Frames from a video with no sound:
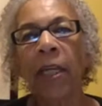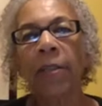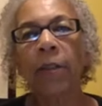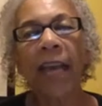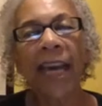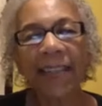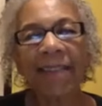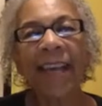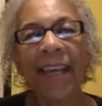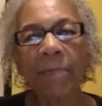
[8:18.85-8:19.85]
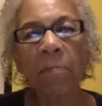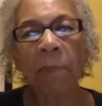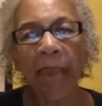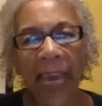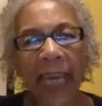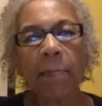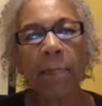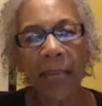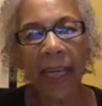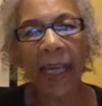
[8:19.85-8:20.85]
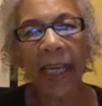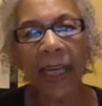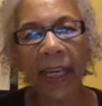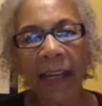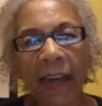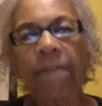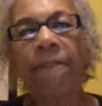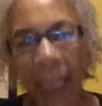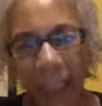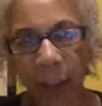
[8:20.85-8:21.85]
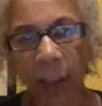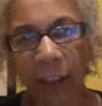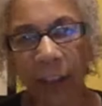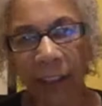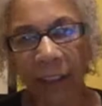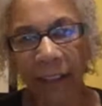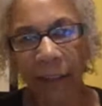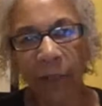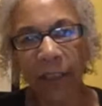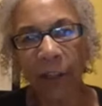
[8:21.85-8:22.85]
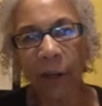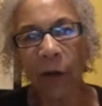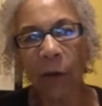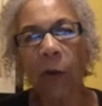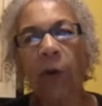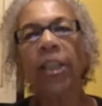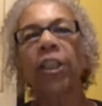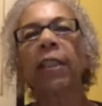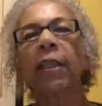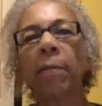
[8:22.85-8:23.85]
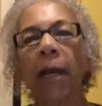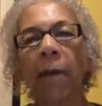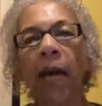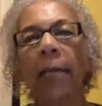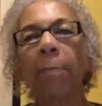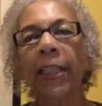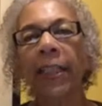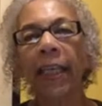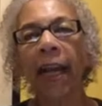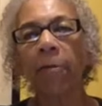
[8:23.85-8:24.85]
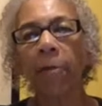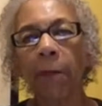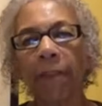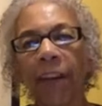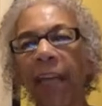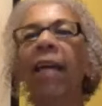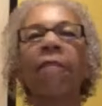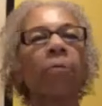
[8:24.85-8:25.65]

So that made me a fighter. There was no question in my mind but that I would be fight.